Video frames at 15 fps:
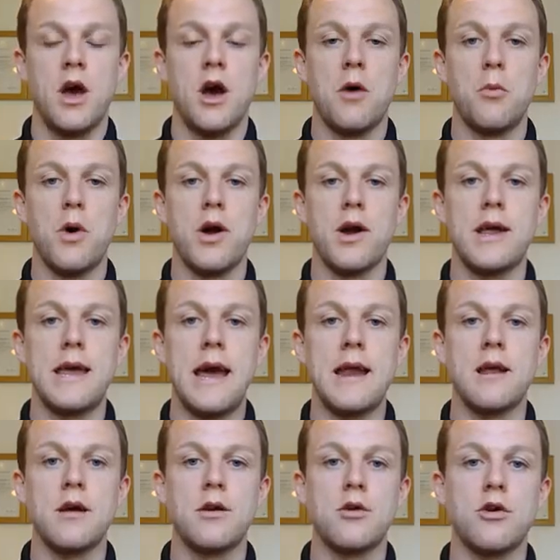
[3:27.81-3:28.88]
And we're
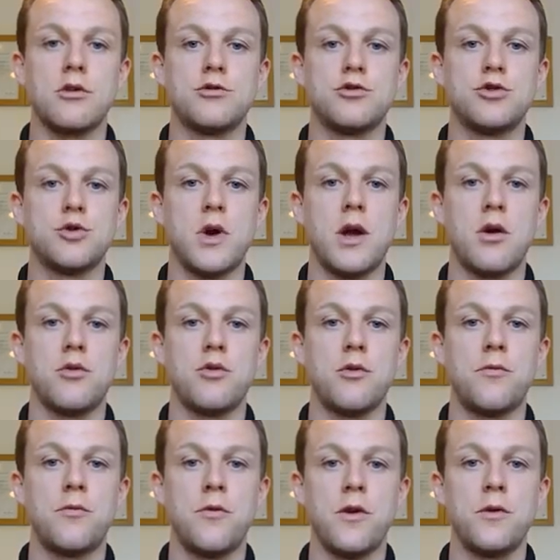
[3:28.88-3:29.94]
again going to concentrate on your
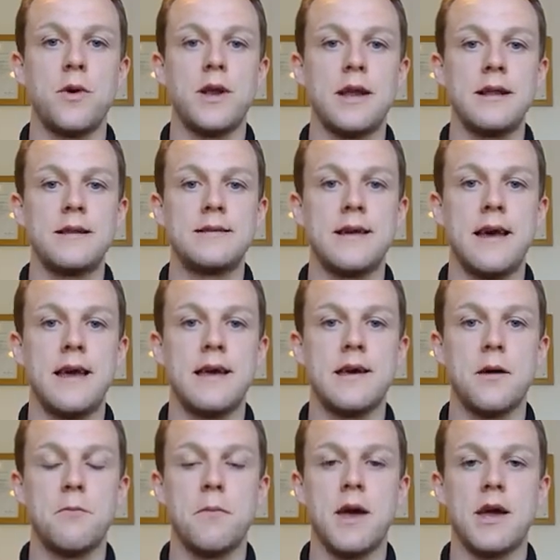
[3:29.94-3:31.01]
fluid intake
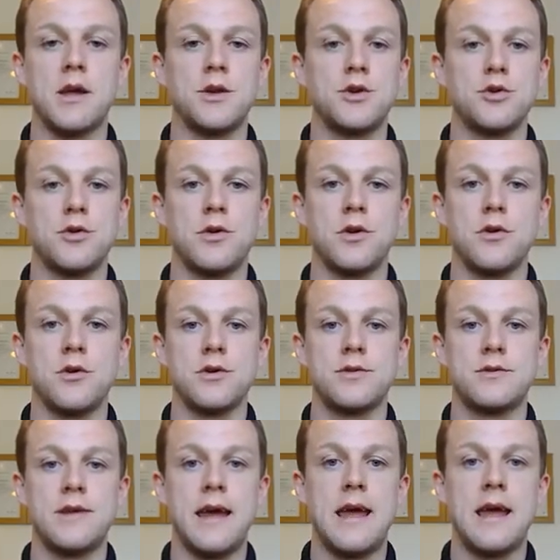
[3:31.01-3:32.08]
and making sure that you're
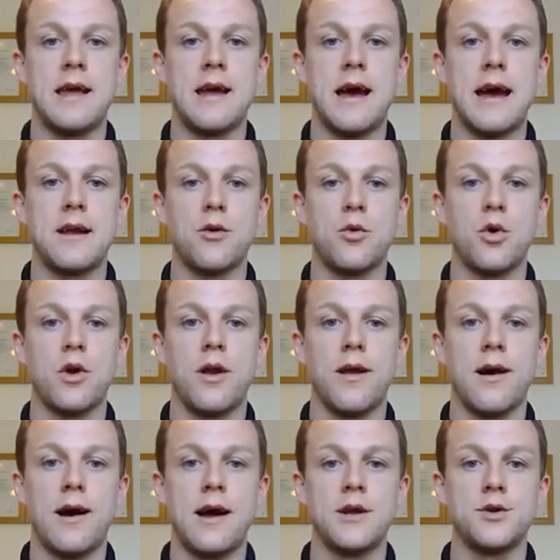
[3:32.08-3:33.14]
staying adequately
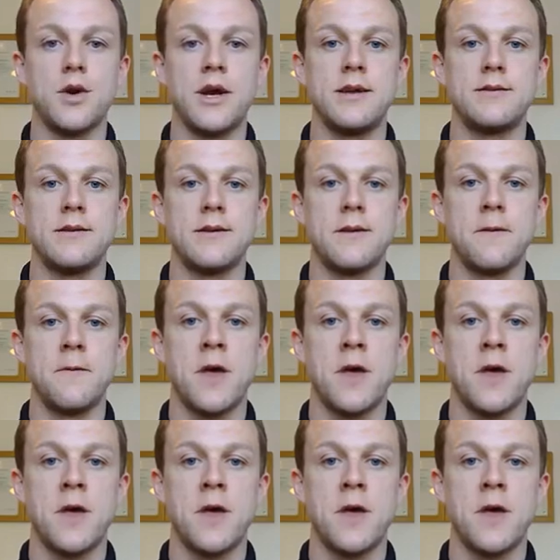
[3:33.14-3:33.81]
hydrated.